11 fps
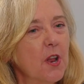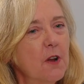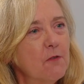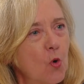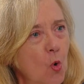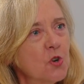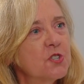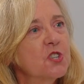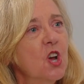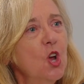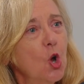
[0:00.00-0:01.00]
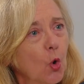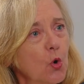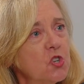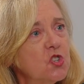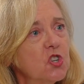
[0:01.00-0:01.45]
And of course,
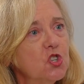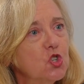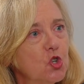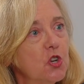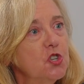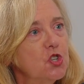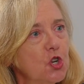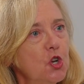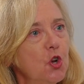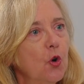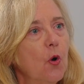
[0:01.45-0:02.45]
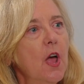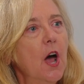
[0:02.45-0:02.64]
Christians should too.